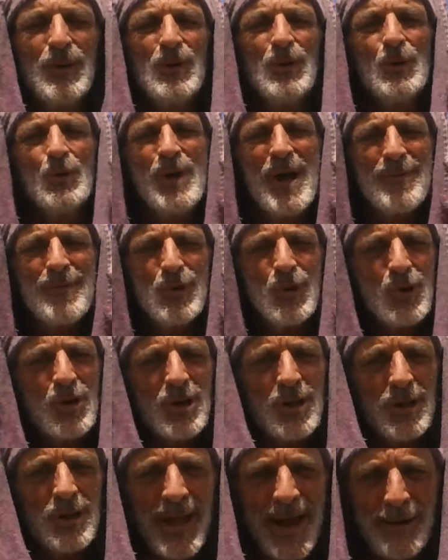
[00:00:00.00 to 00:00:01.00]
You have no
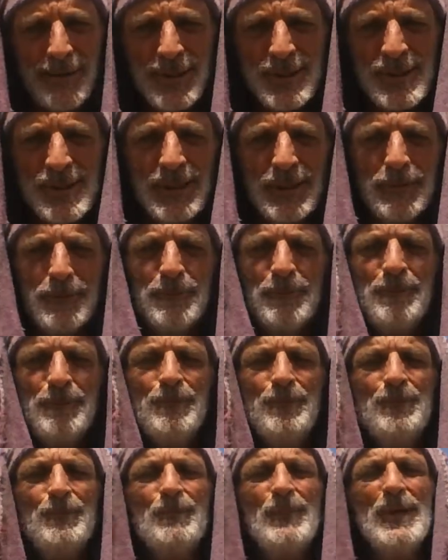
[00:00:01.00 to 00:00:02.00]
clarity
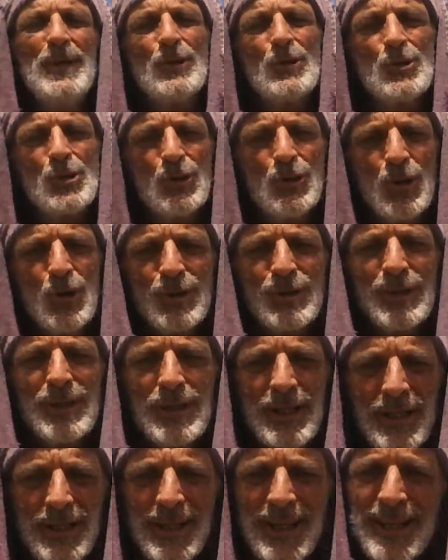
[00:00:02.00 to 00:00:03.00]
because you're not
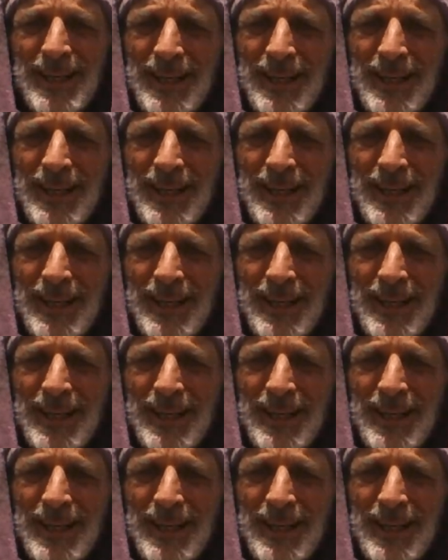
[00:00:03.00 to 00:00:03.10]
in a